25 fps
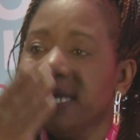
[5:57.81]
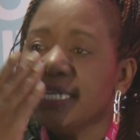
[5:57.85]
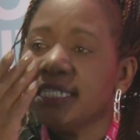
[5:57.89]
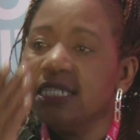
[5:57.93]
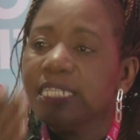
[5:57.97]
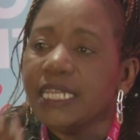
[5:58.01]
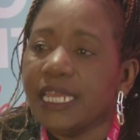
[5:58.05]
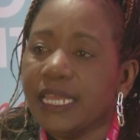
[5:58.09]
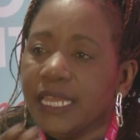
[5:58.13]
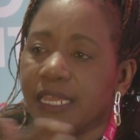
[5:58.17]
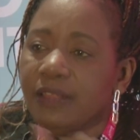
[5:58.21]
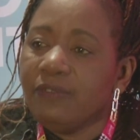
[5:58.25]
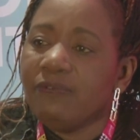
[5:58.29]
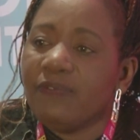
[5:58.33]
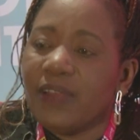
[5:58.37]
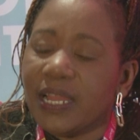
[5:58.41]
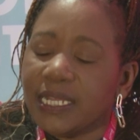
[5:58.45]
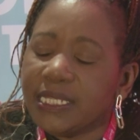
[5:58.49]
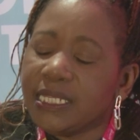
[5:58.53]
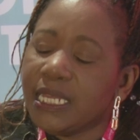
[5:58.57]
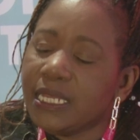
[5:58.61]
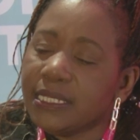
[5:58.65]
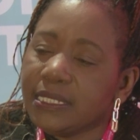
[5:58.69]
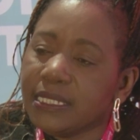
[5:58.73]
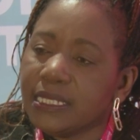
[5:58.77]
She
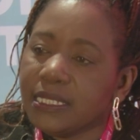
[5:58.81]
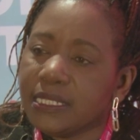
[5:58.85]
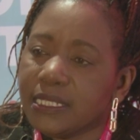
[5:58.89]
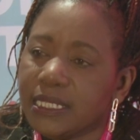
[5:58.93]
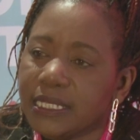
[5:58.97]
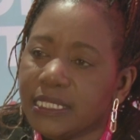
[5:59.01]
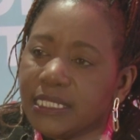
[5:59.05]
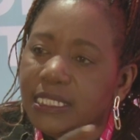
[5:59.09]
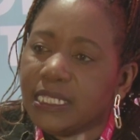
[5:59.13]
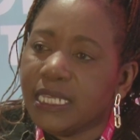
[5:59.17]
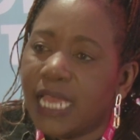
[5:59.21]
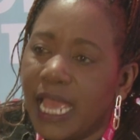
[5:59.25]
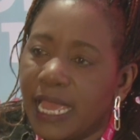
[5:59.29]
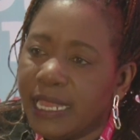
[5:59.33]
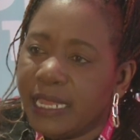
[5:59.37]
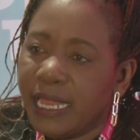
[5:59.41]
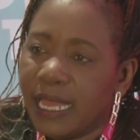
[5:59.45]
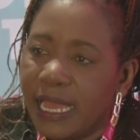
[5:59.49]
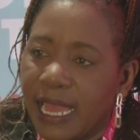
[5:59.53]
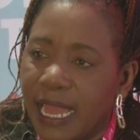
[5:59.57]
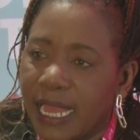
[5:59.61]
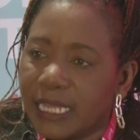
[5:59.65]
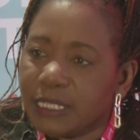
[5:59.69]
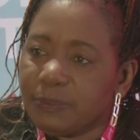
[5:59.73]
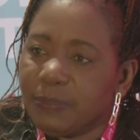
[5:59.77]
invented it, she and her
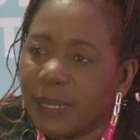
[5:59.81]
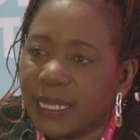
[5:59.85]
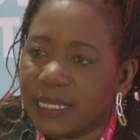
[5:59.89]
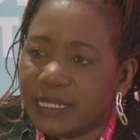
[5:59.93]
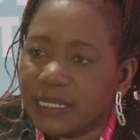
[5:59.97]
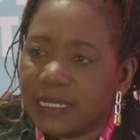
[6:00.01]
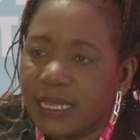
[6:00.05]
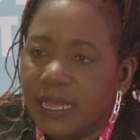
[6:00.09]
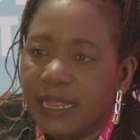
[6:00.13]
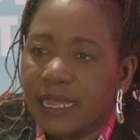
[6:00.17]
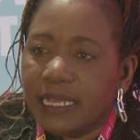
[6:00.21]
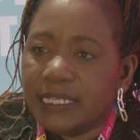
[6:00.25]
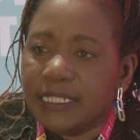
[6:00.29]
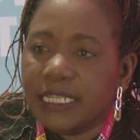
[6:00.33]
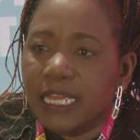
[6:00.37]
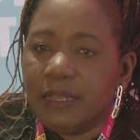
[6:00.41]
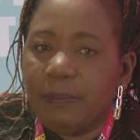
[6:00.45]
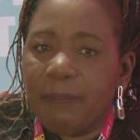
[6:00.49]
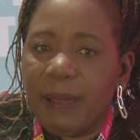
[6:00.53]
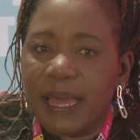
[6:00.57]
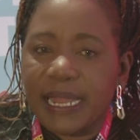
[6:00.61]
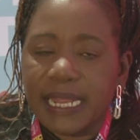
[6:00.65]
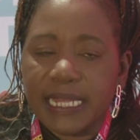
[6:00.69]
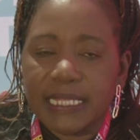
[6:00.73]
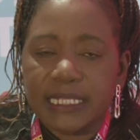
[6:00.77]
husband, Jane
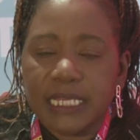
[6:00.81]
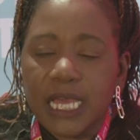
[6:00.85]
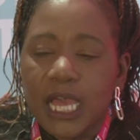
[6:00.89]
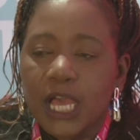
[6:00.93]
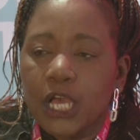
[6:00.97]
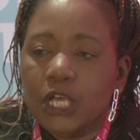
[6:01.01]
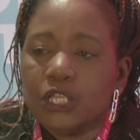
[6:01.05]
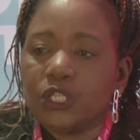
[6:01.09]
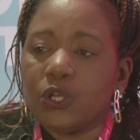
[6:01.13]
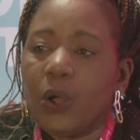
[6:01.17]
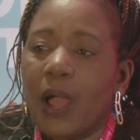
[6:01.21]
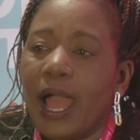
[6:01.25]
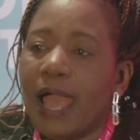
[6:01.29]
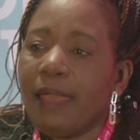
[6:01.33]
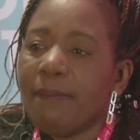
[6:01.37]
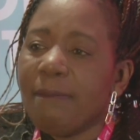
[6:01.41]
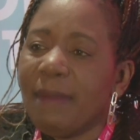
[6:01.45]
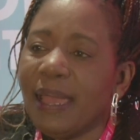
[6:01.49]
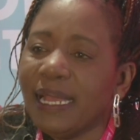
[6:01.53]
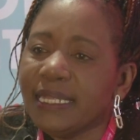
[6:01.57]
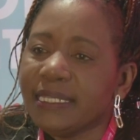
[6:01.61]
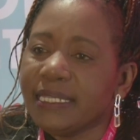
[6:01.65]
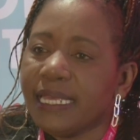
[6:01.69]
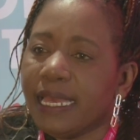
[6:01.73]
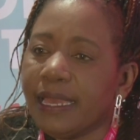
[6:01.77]
Barrett. So I
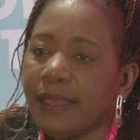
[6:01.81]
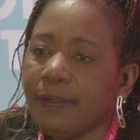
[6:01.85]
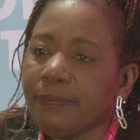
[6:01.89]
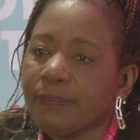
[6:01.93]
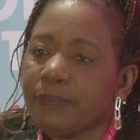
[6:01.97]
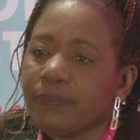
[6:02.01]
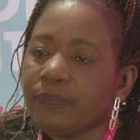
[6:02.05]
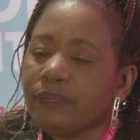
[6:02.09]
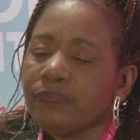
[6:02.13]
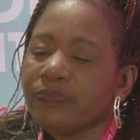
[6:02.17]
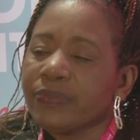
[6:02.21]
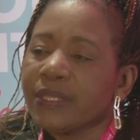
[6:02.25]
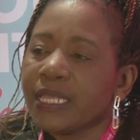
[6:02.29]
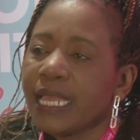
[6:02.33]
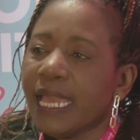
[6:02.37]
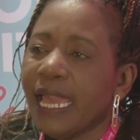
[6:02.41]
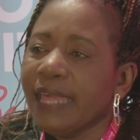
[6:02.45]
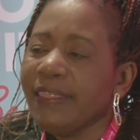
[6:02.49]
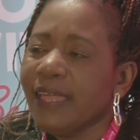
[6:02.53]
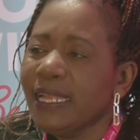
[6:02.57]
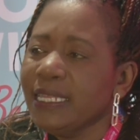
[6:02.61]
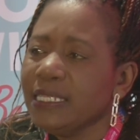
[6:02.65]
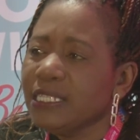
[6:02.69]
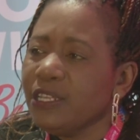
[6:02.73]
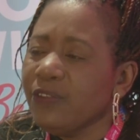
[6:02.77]
met her,
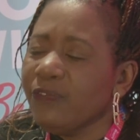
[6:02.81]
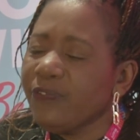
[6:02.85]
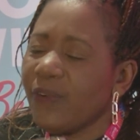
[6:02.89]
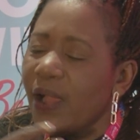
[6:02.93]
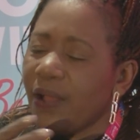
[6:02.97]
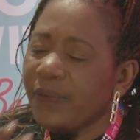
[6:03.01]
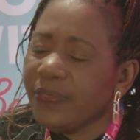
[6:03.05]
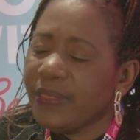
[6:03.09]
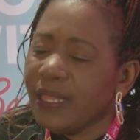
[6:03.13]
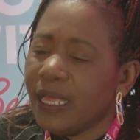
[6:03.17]
and then she found